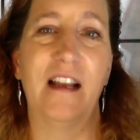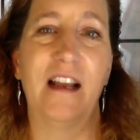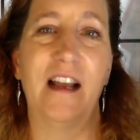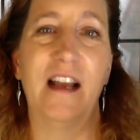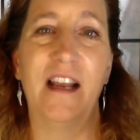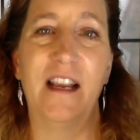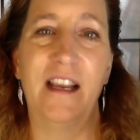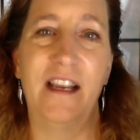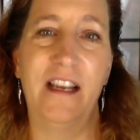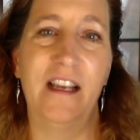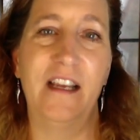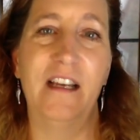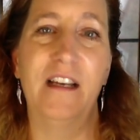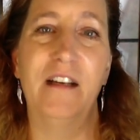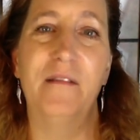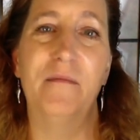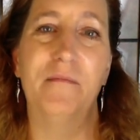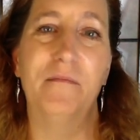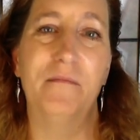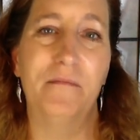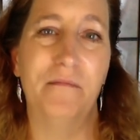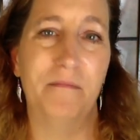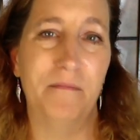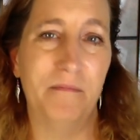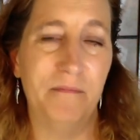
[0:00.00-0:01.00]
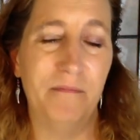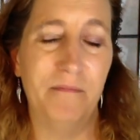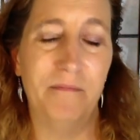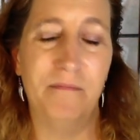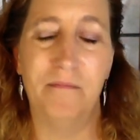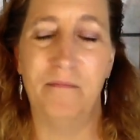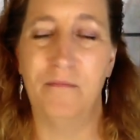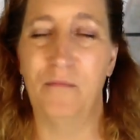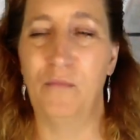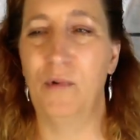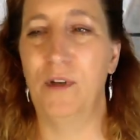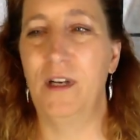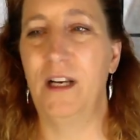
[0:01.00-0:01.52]
I am
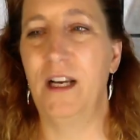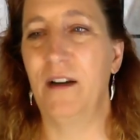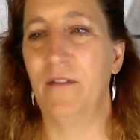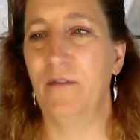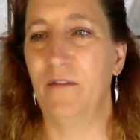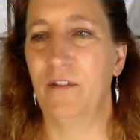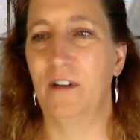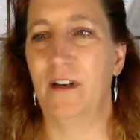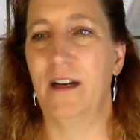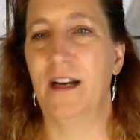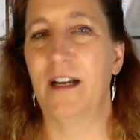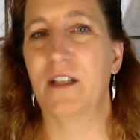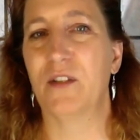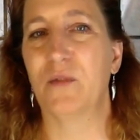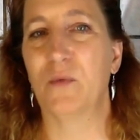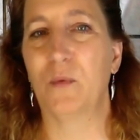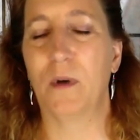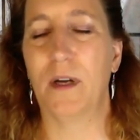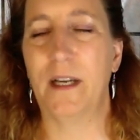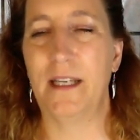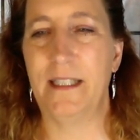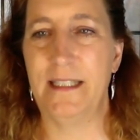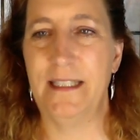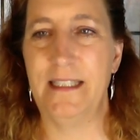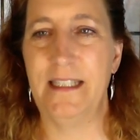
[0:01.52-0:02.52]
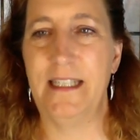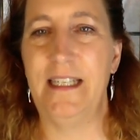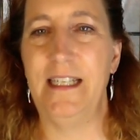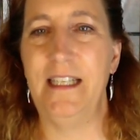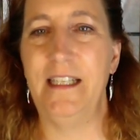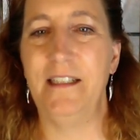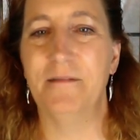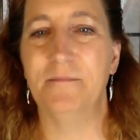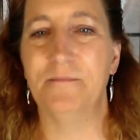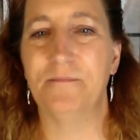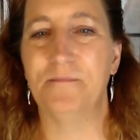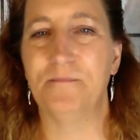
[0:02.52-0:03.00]
whatever, XYZ.